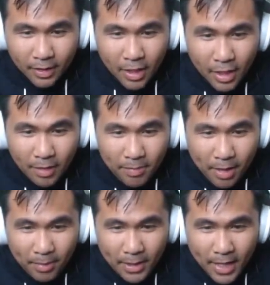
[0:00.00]
or
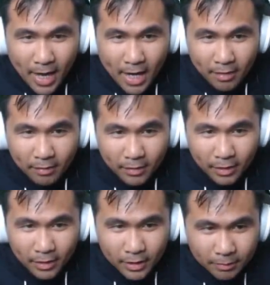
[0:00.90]
maybe not.
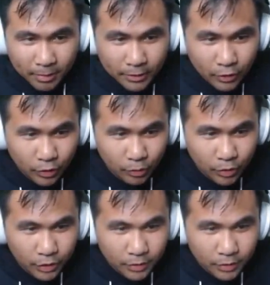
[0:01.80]
Ah, this place is huge.